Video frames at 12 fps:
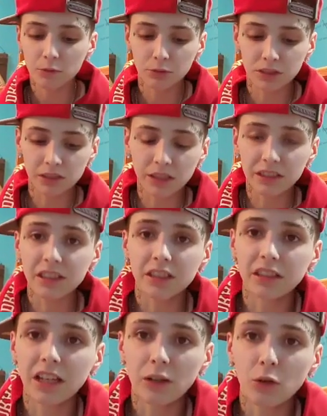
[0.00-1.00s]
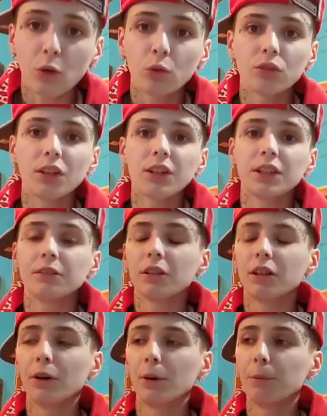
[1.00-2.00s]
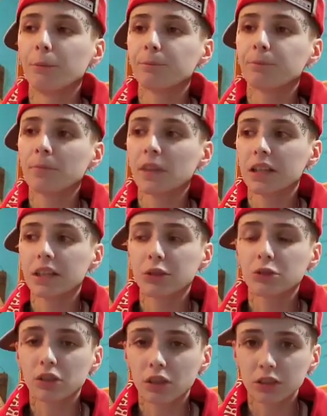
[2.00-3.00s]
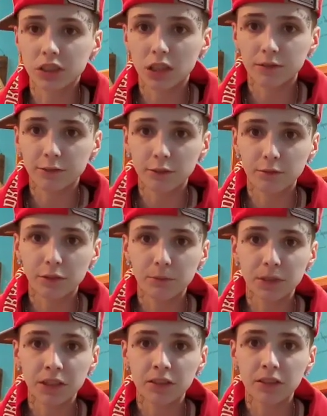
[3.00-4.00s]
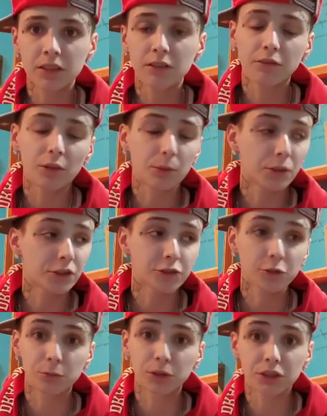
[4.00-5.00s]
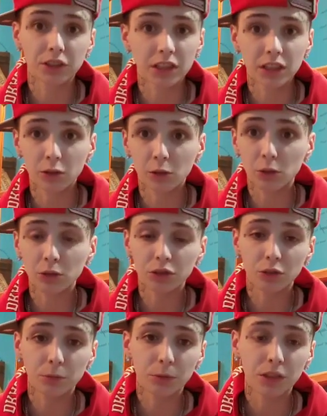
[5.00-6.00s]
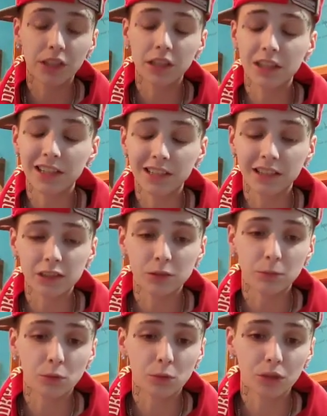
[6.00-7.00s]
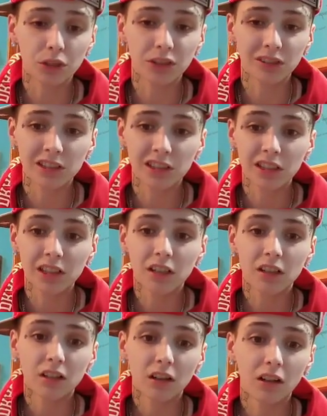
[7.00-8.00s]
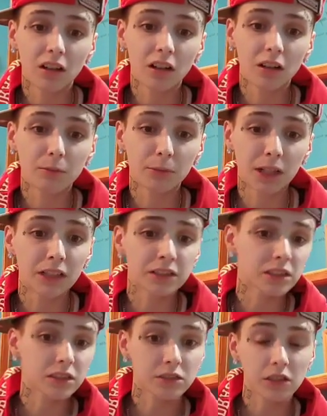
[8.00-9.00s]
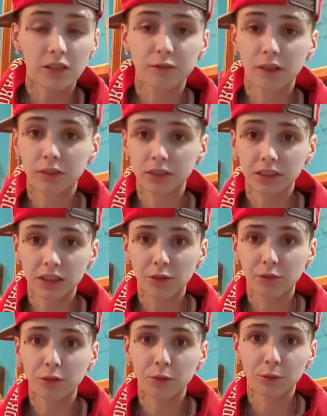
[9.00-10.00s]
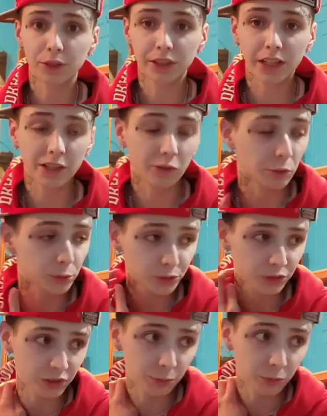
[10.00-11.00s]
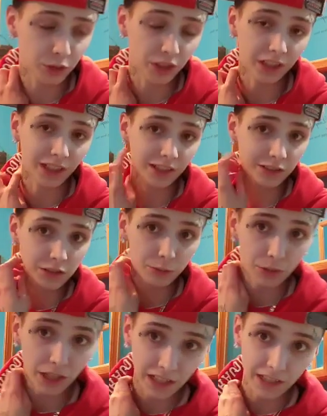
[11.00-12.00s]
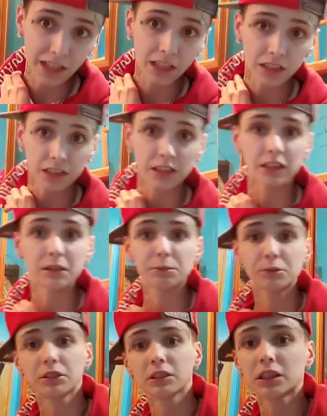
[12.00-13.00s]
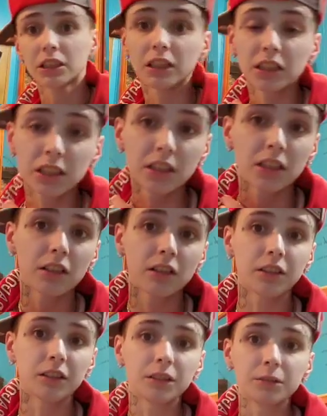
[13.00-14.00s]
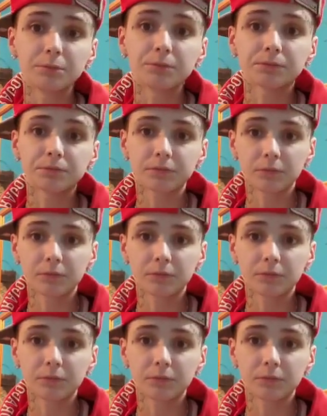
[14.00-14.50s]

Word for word: we stayed there that whole night um they took our cell phone from me from us so we couldn't get a hold of nobody that next morning uh, my sister had found the cell phone and got a hold of someone and got us a ride out of there but like um,